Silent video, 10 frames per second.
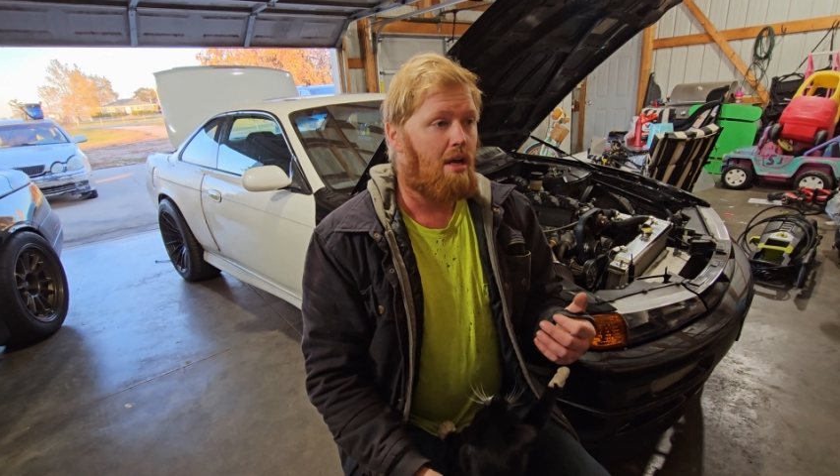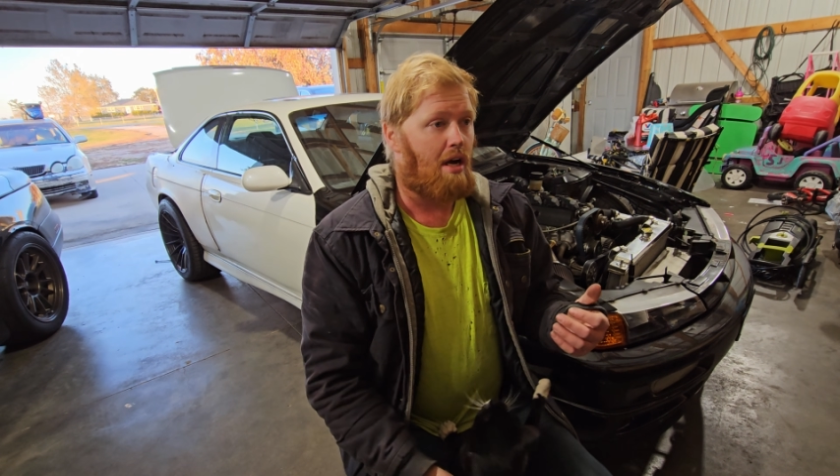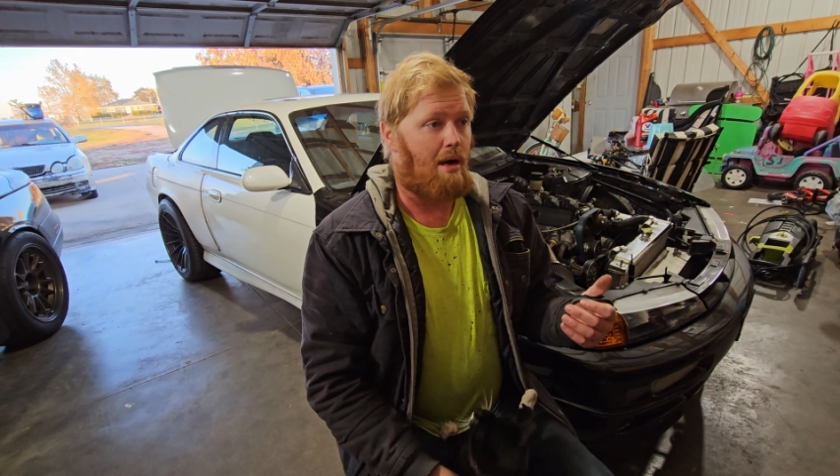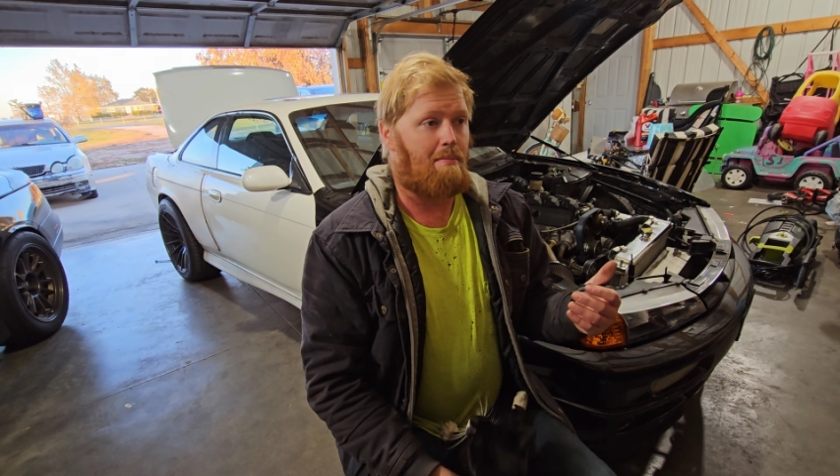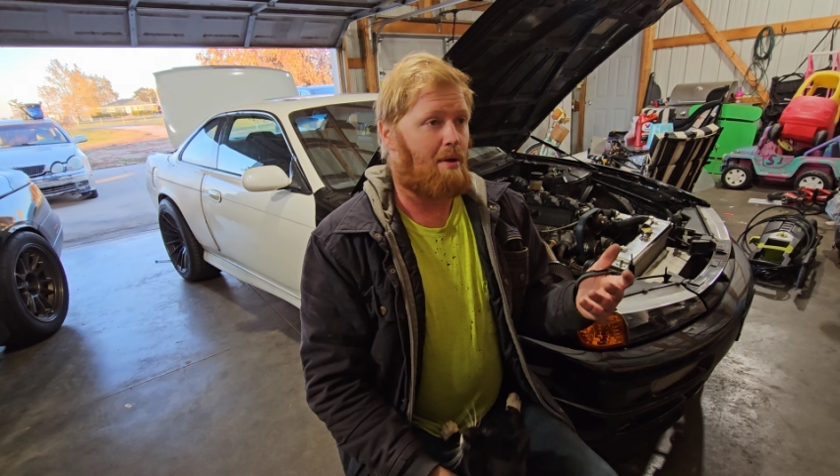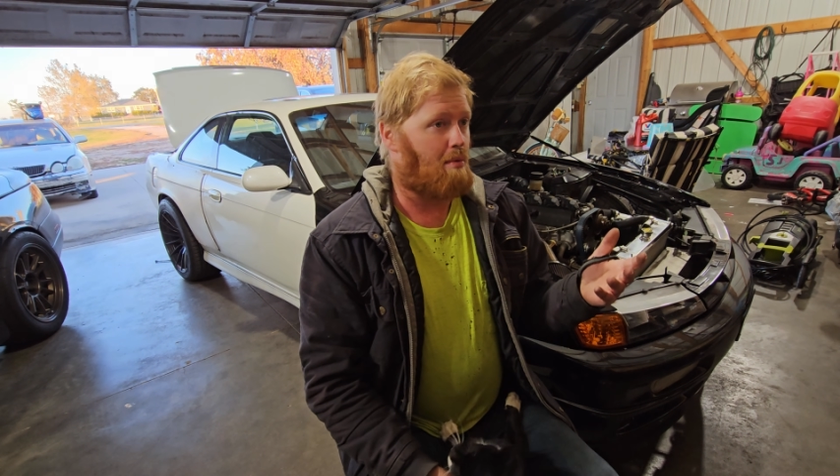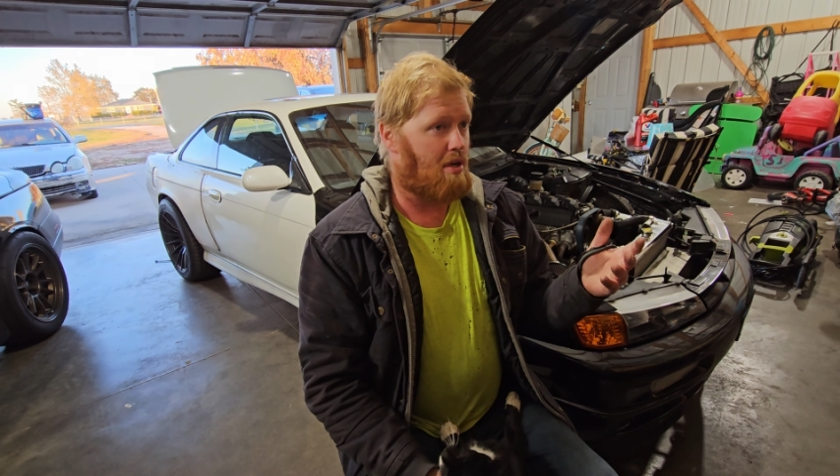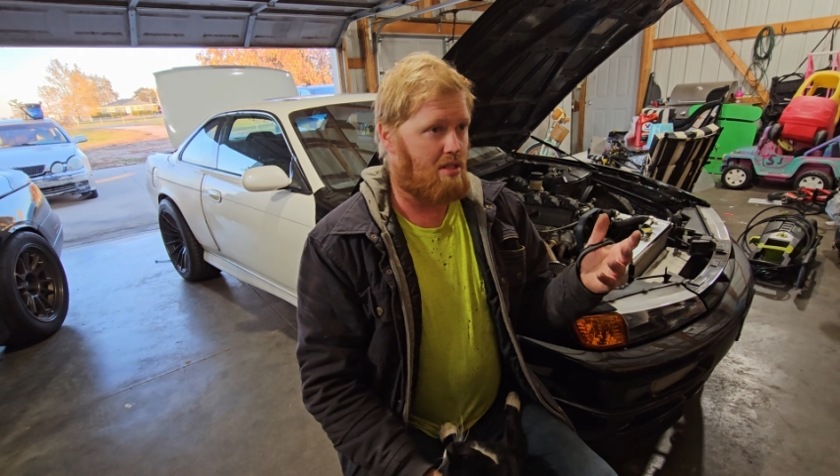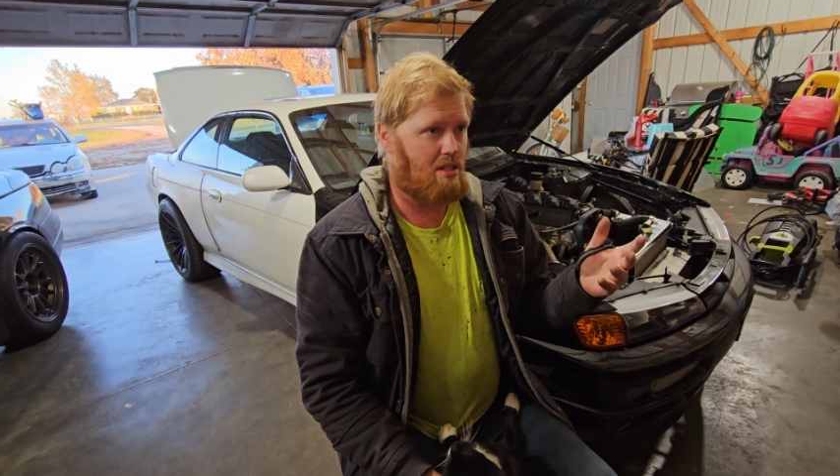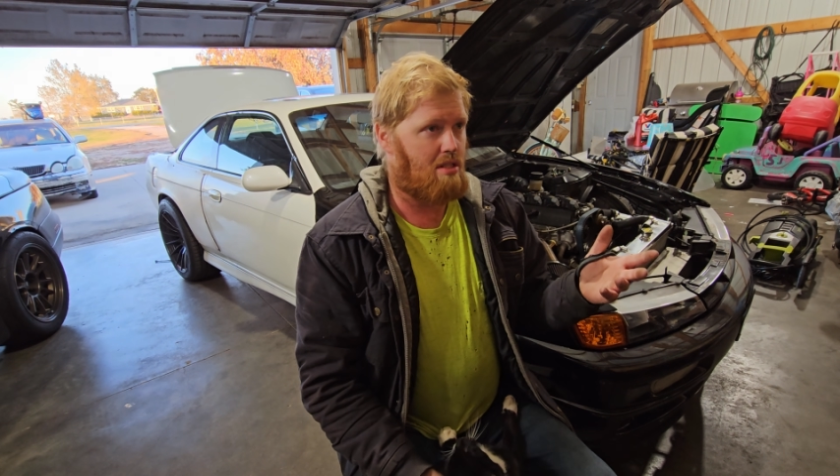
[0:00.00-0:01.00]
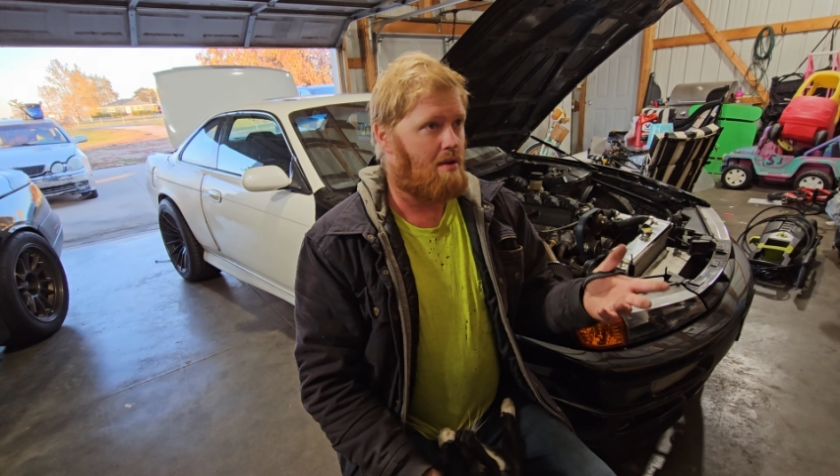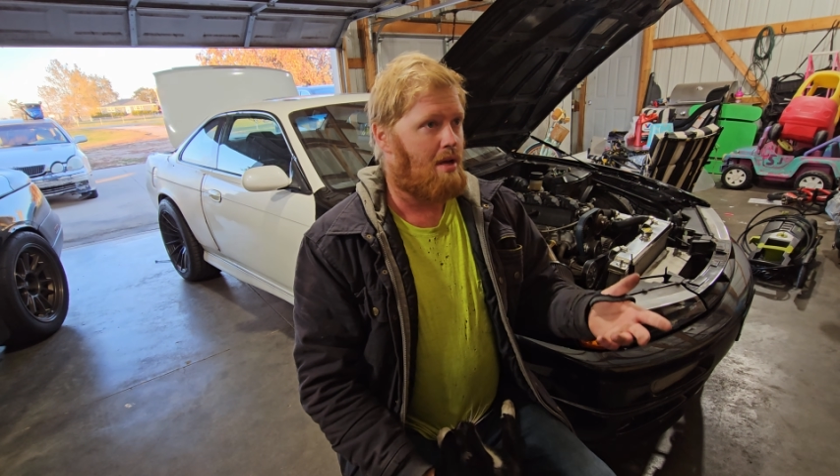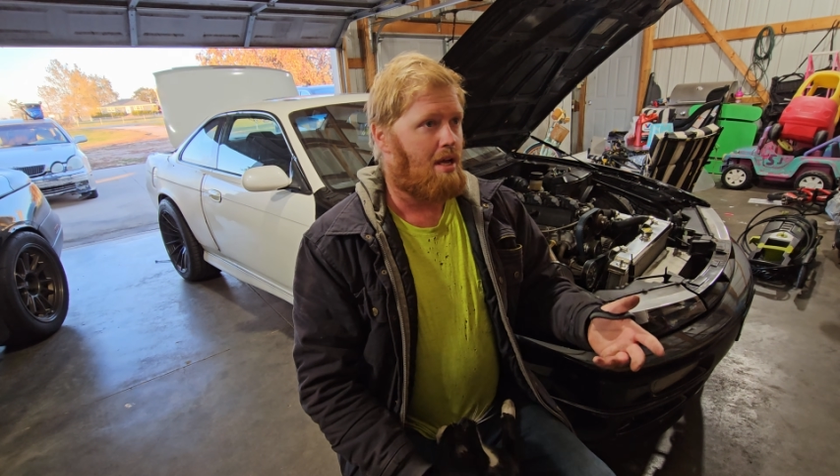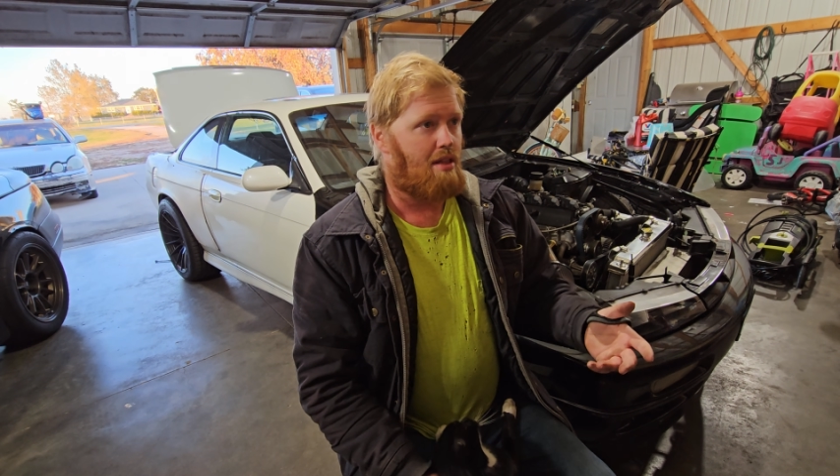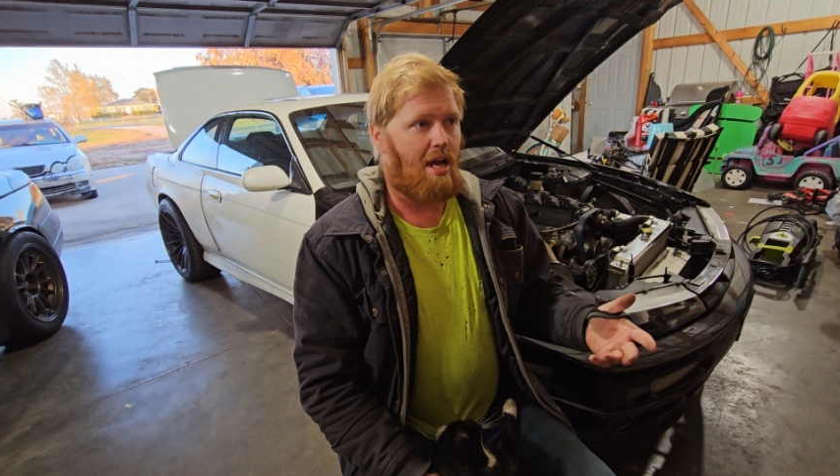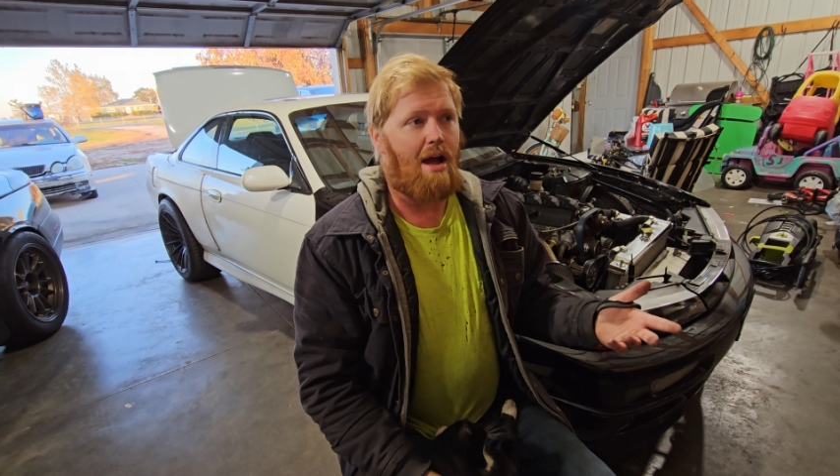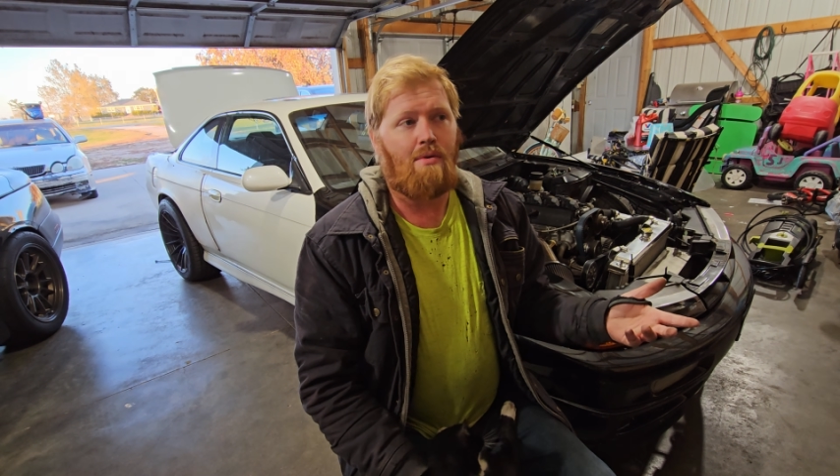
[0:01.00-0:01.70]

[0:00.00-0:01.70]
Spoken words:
The guy